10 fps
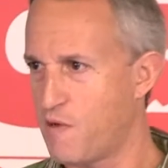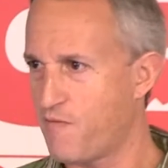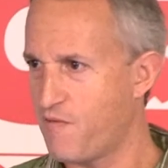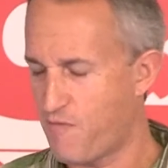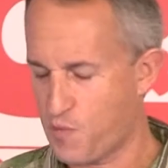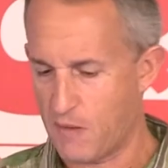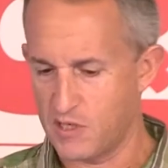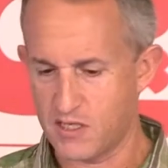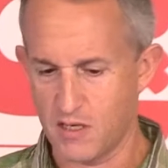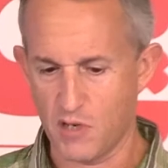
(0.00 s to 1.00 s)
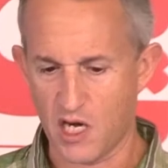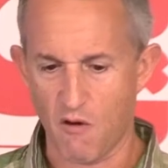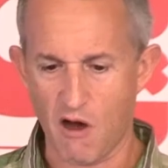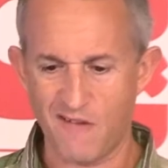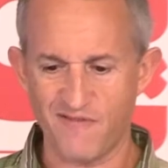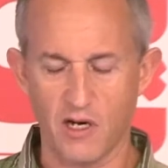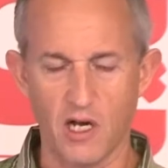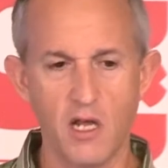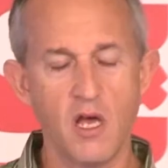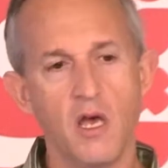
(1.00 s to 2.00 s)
have probably seen me go off on